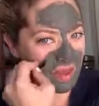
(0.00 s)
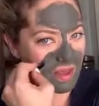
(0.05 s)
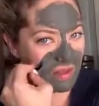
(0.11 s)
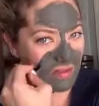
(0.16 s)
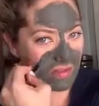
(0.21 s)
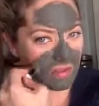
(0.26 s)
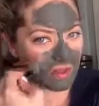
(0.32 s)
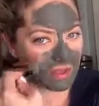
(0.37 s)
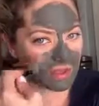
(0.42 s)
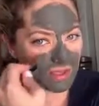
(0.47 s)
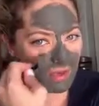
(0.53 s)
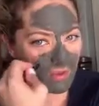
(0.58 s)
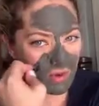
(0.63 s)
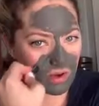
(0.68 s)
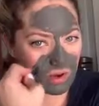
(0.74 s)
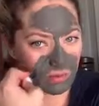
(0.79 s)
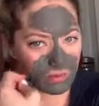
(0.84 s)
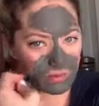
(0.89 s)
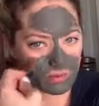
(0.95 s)
Because I want
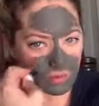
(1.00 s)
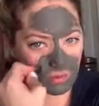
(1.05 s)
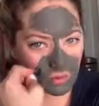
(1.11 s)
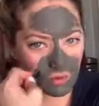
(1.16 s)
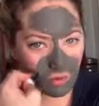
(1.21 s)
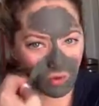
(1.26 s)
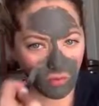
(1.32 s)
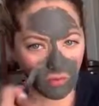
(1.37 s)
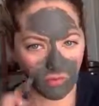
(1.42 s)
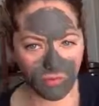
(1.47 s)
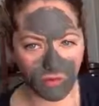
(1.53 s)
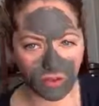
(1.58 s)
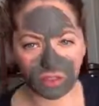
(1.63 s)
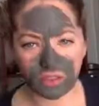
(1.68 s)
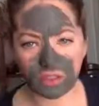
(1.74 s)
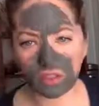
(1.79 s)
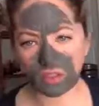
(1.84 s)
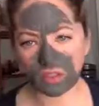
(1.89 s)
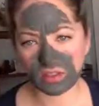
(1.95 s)
to put some cool
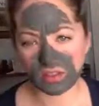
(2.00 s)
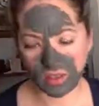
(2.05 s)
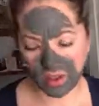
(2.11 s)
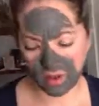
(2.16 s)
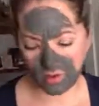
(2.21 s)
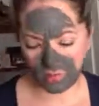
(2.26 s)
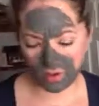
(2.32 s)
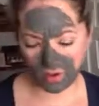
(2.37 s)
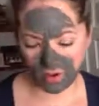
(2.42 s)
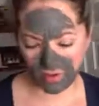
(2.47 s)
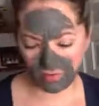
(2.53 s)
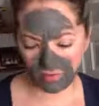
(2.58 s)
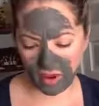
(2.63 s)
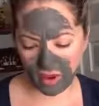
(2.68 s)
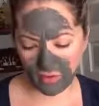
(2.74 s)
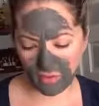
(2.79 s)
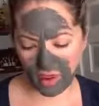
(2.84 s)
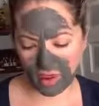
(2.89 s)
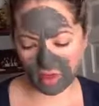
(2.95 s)
filters on when I've got
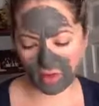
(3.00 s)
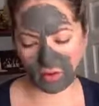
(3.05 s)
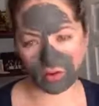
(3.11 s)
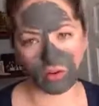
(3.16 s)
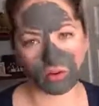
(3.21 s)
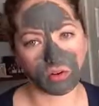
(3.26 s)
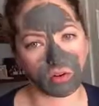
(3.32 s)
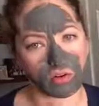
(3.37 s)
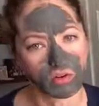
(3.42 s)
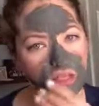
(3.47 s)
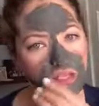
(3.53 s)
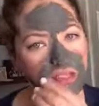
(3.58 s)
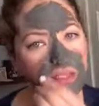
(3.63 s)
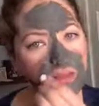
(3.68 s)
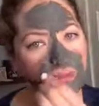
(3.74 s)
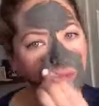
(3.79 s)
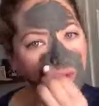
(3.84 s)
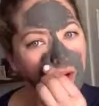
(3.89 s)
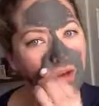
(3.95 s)
my little crazy
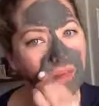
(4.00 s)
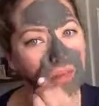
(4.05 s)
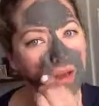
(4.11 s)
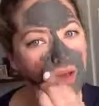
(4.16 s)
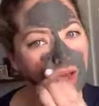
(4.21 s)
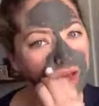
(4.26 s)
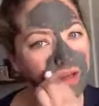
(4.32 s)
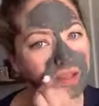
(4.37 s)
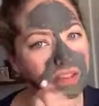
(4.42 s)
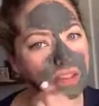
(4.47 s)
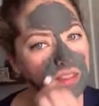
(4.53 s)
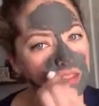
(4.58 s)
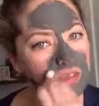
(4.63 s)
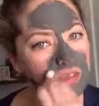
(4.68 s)
mud mask.